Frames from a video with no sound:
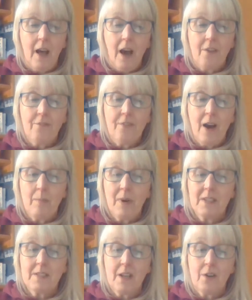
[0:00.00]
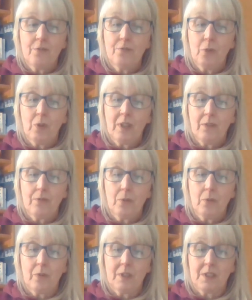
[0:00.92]
I found myself falling
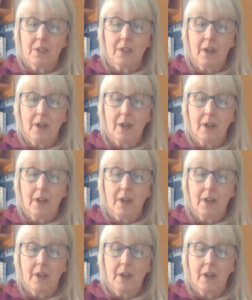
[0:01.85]
forward.